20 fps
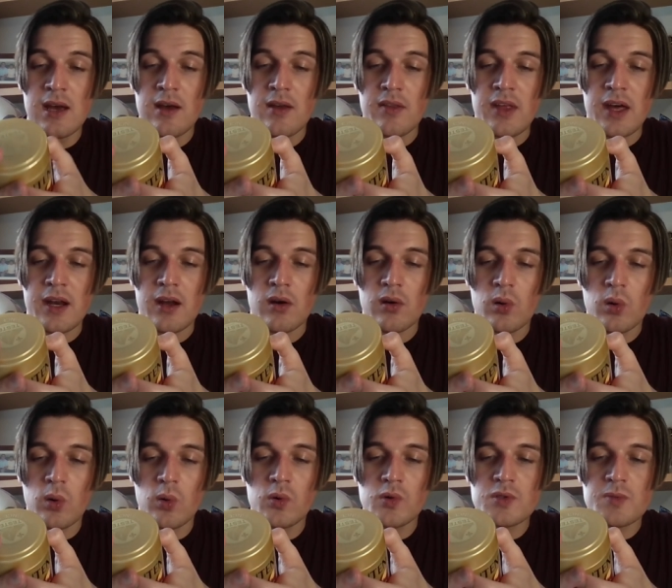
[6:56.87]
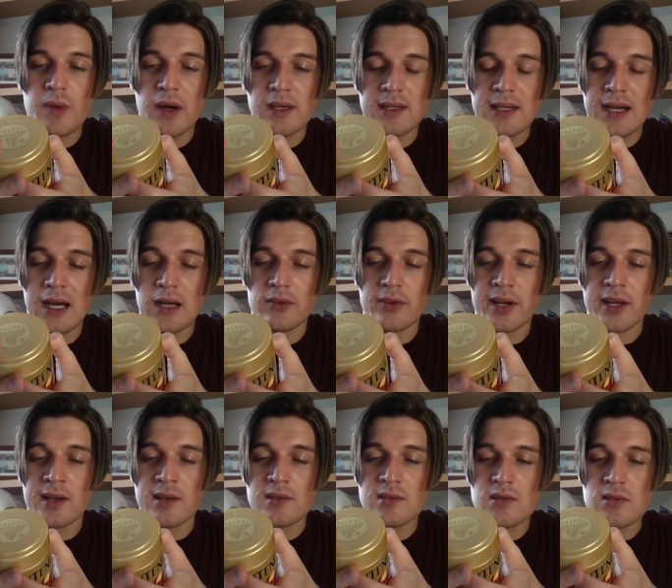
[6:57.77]
that are caused by
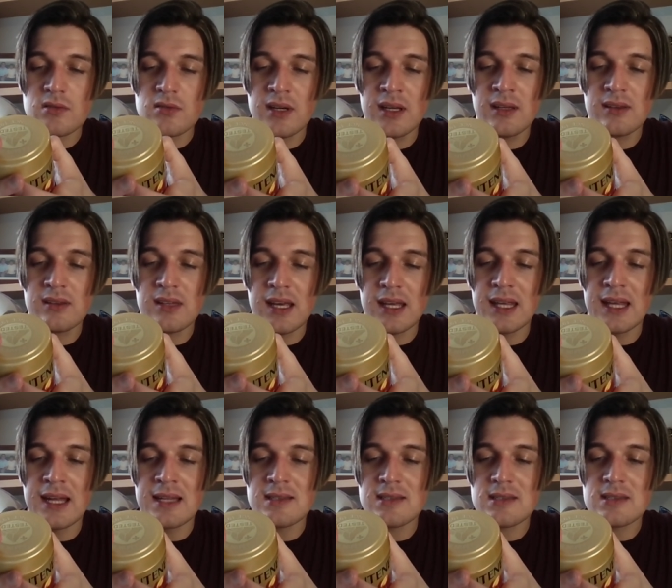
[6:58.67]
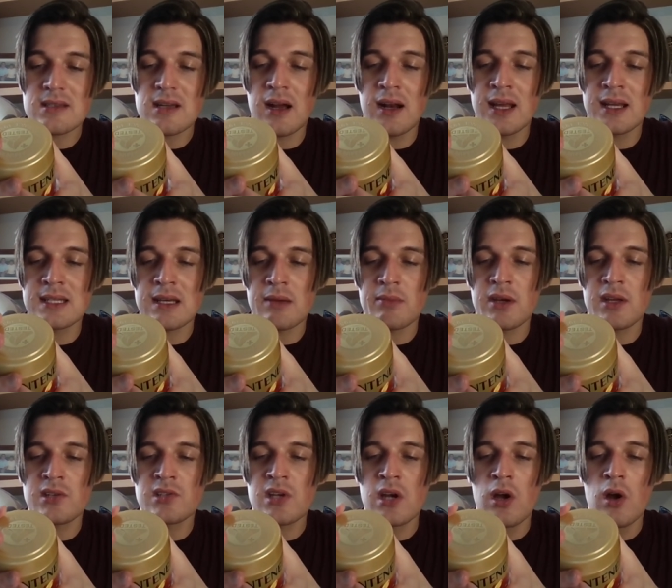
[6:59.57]
colouring, strength against styling
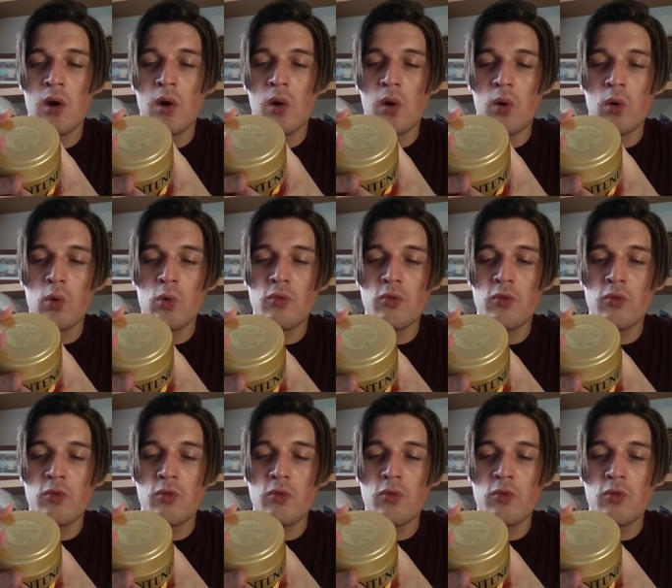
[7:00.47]
damage, all